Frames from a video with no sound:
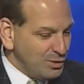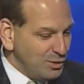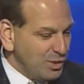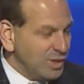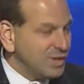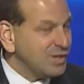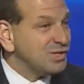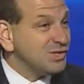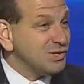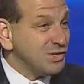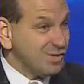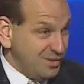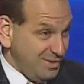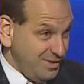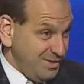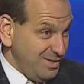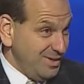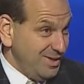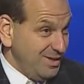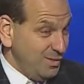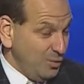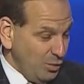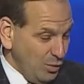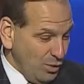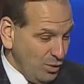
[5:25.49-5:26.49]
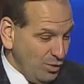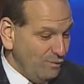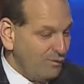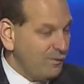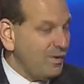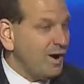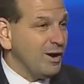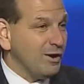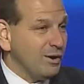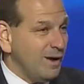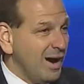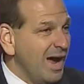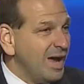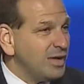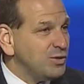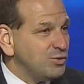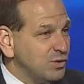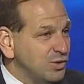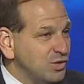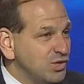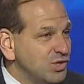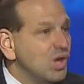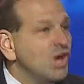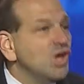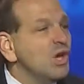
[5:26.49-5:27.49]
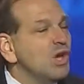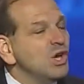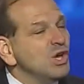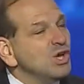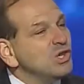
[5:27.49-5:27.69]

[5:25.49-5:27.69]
trucks or fire hydrants.